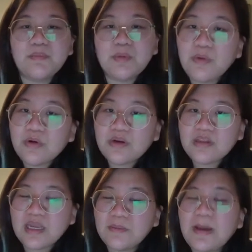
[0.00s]
report,
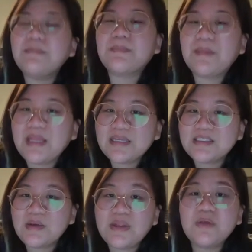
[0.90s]
like a public plan,
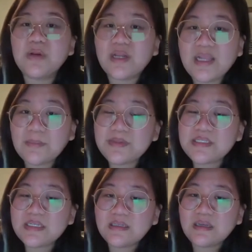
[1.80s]
so anyone on campus
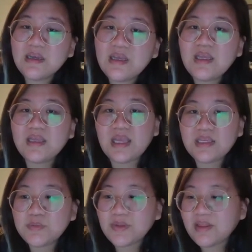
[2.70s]
can
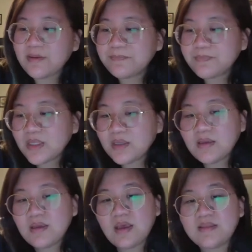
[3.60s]
engage with it.
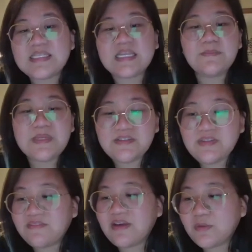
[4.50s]
And the second piece of
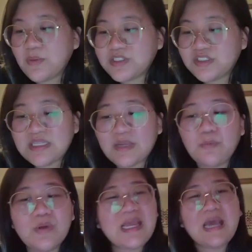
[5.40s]
the evaluation is like,
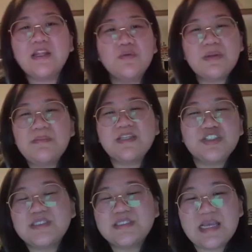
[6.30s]
how do you want to measure
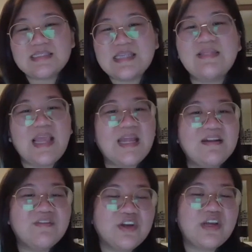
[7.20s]
success at the end
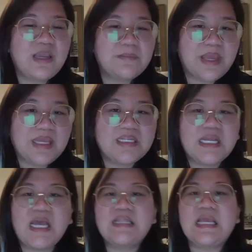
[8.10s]
of your
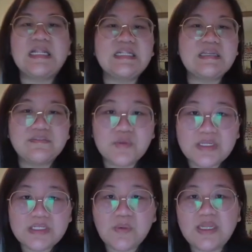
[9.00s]
campaign, at the end of
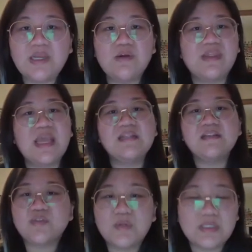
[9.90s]
2020, or the end
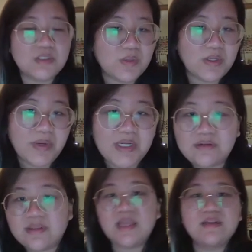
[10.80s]
of 2021,
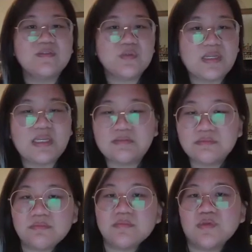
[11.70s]
or the end of
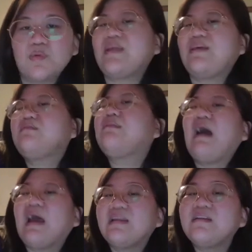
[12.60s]

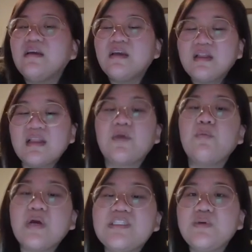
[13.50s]
2029? Like,
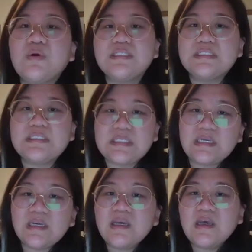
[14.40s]
what do you want to see